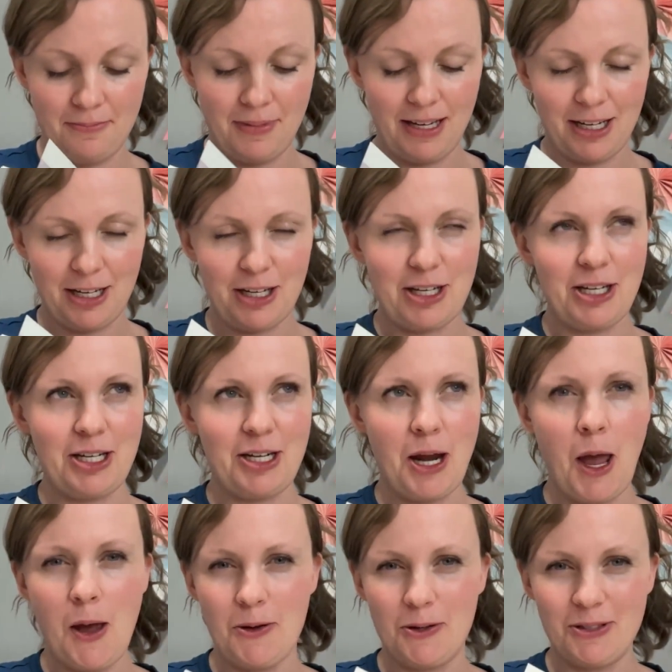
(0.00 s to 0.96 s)
a good
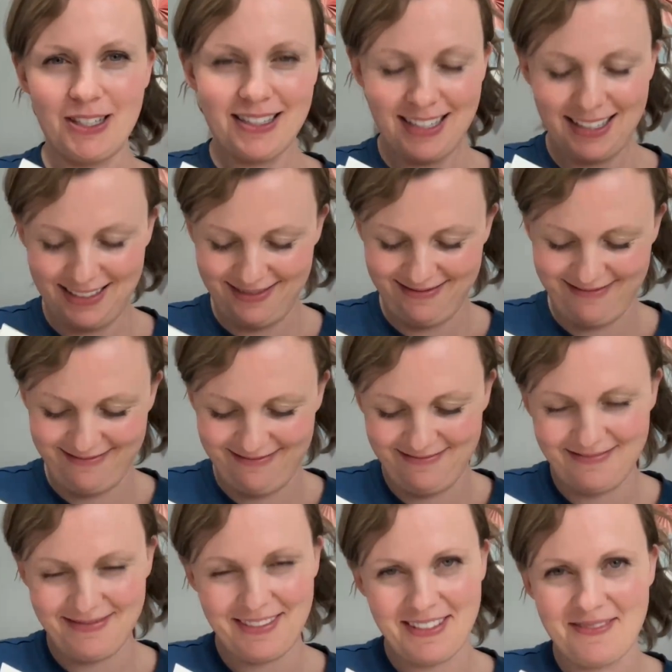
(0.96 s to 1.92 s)
host.
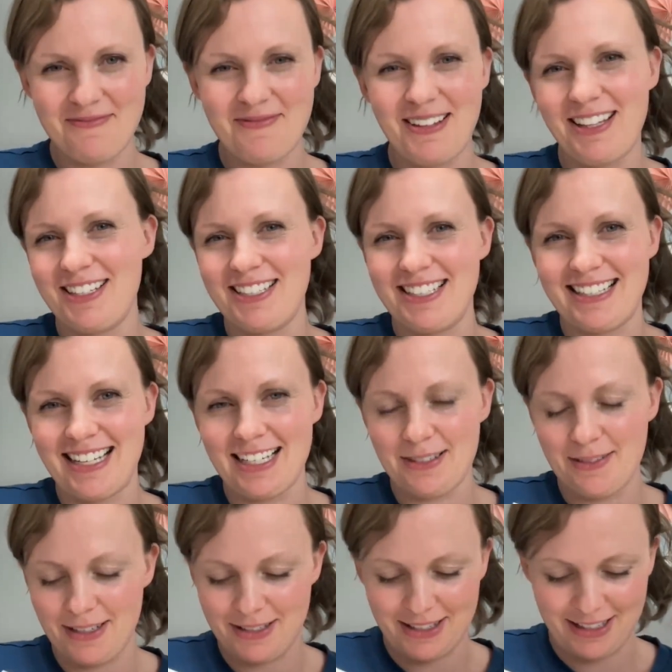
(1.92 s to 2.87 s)
But they're just things
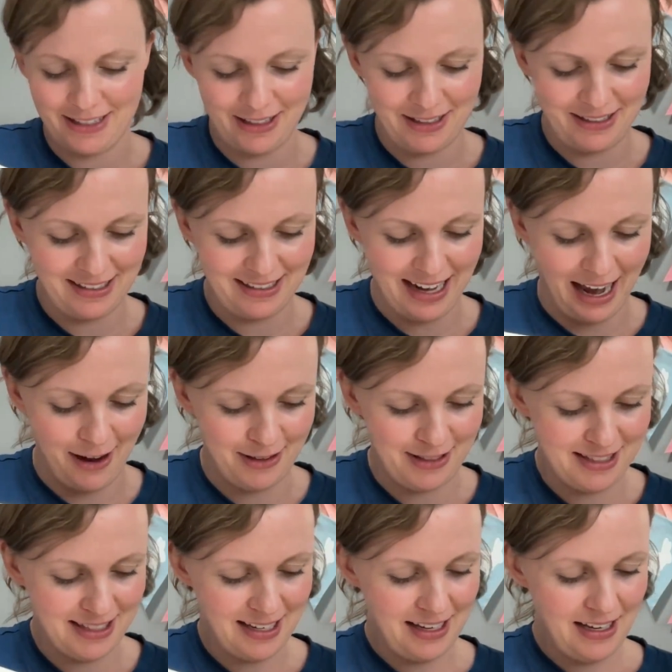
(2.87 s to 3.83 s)
we use in our house.